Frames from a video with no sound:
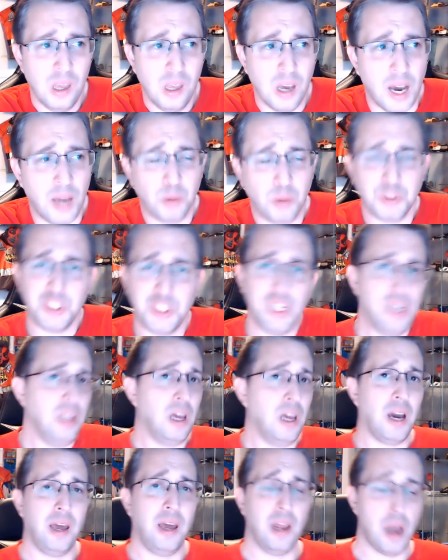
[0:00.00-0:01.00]
I
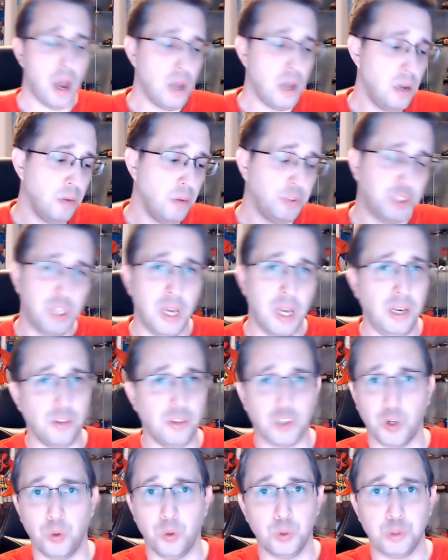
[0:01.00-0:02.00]
never see any
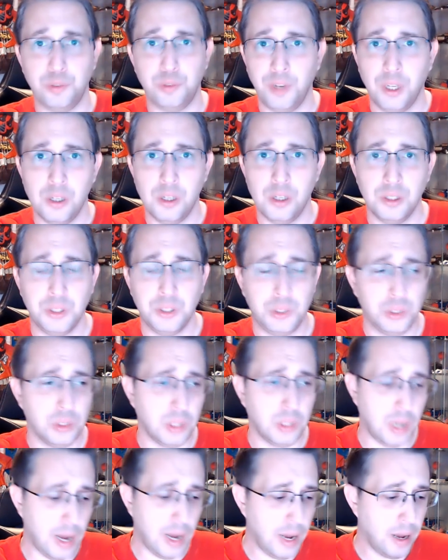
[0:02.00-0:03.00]
Turtles figures.
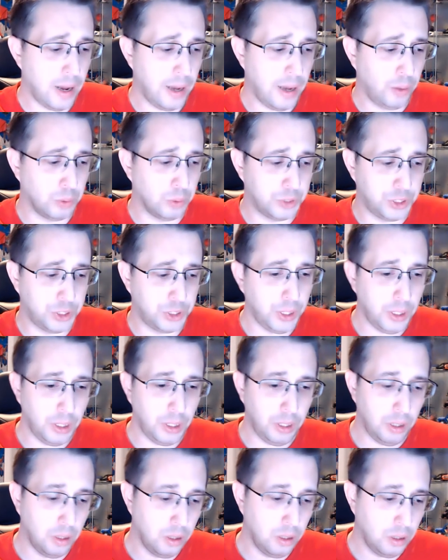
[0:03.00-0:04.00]
I don't
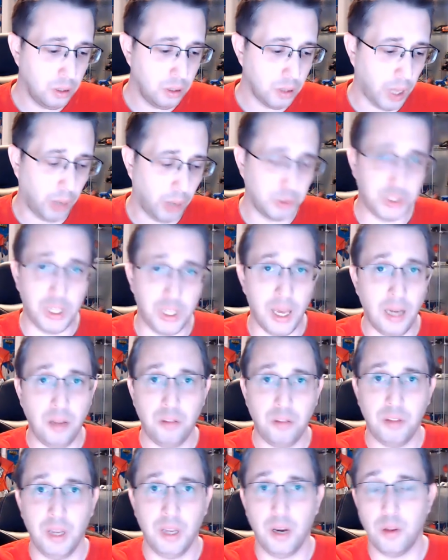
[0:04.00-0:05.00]
see
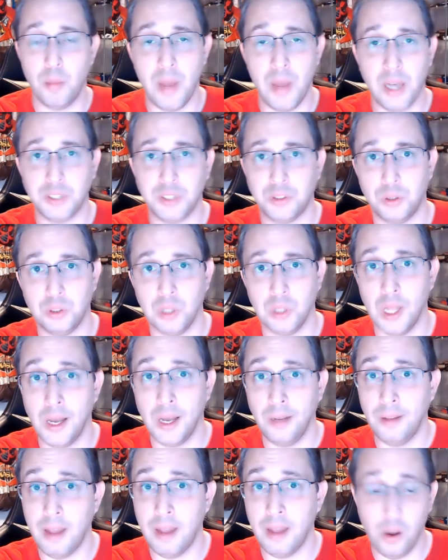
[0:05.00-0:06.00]
anything out of the Masters
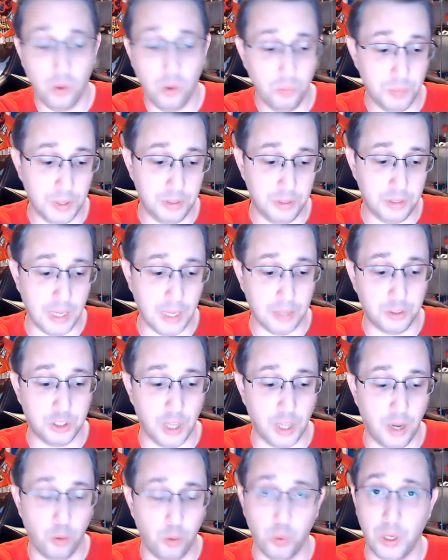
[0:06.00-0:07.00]
line now. It's
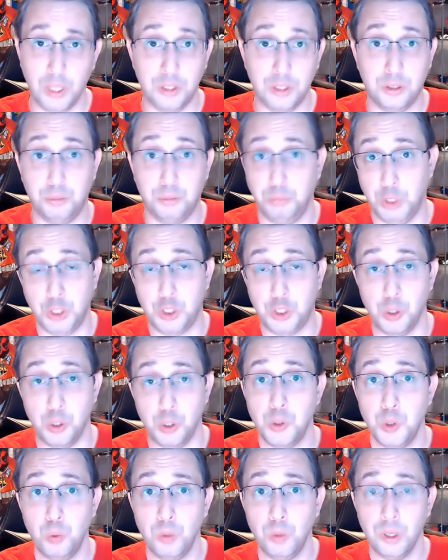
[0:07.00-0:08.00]
outside of what I just
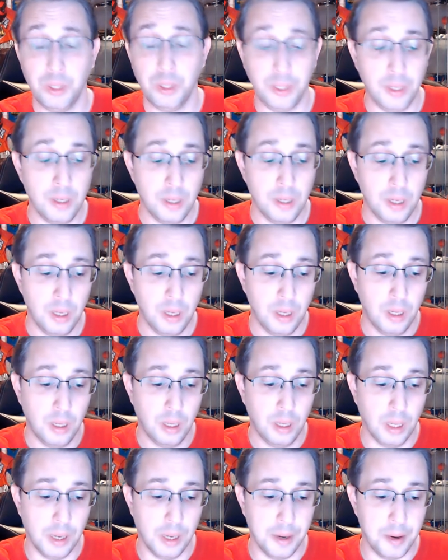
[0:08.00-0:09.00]
showed you, really.
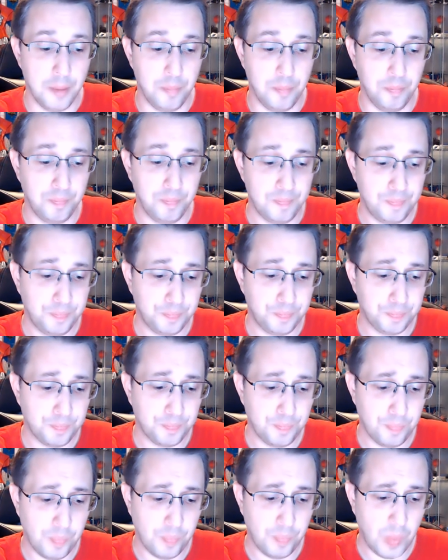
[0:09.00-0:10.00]

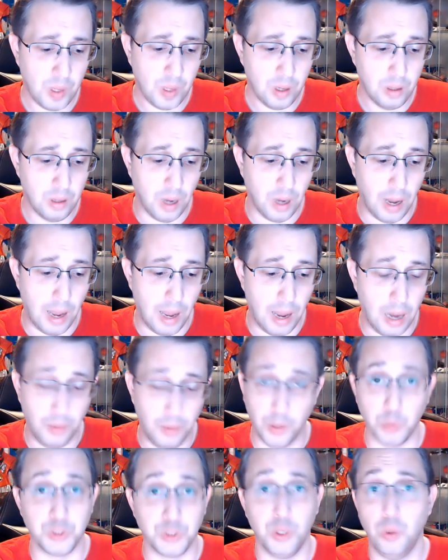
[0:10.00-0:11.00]

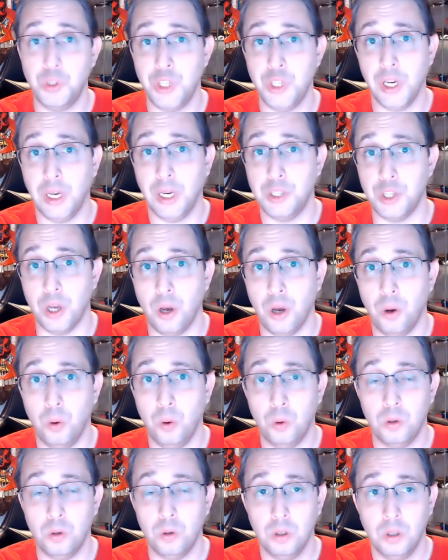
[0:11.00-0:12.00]
There was no G.I.
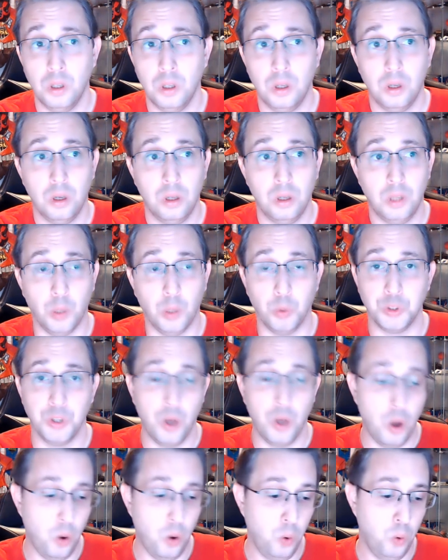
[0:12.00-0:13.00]
Joe. There was
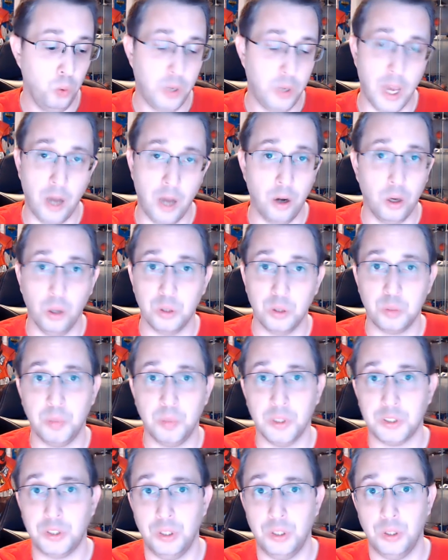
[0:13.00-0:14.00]
no Kenner
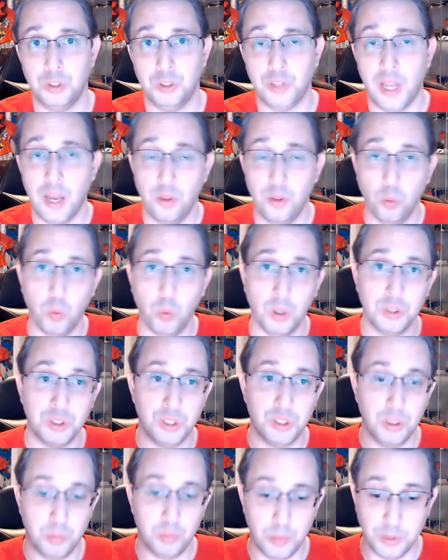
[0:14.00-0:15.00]
Ghostbusters. They had the ones
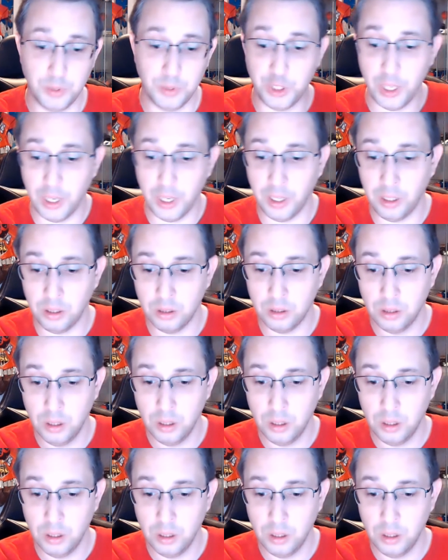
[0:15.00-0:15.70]
that had been sitting.